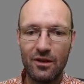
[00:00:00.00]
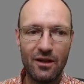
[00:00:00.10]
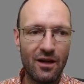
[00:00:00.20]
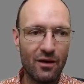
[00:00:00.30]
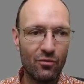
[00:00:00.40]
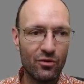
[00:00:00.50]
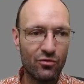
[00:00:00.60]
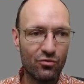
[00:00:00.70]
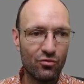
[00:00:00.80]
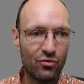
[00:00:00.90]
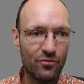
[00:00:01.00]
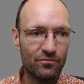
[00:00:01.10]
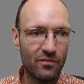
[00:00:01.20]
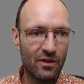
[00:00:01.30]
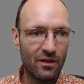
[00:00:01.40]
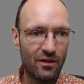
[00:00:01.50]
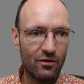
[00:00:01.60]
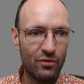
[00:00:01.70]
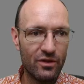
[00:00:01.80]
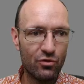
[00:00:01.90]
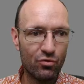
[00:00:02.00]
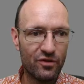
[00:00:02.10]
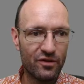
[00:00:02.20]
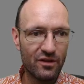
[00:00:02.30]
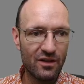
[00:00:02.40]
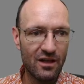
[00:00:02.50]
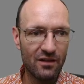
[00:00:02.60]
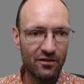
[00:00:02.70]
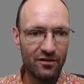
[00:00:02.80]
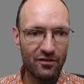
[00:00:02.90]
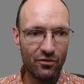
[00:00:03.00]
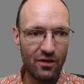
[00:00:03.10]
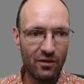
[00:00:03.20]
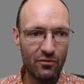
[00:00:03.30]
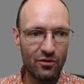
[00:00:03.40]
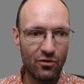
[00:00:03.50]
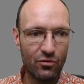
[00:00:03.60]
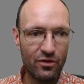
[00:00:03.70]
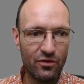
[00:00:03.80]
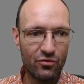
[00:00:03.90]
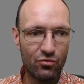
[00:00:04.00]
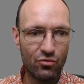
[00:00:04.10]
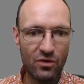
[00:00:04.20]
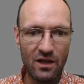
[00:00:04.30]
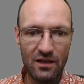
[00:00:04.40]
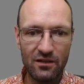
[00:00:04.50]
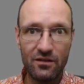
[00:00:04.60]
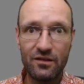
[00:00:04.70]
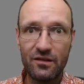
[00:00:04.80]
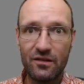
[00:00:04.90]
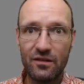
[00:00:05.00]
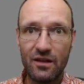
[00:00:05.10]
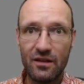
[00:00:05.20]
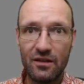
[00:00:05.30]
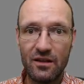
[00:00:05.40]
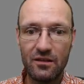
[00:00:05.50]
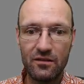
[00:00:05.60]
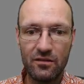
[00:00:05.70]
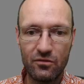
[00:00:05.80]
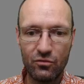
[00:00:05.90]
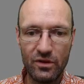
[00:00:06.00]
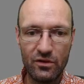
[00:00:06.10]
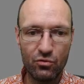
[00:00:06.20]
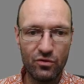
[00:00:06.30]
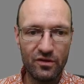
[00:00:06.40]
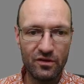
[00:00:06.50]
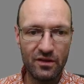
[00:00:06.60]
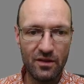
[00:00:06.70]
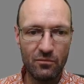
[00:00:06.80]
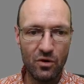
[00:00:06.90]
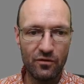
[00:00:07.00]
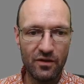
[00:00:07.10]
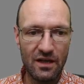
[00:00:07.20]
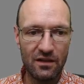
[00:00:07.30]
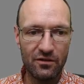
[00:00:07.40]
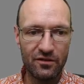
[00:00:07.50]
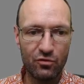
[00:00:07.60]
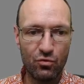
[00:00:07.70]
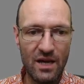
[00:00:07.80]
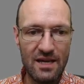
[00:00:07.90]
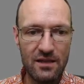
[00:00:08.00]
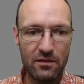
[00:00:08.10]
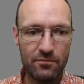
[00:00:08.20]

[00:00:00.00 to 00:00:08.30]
I want to reduce the colors. So I will go here to colors and then reduce the number of colors to 8.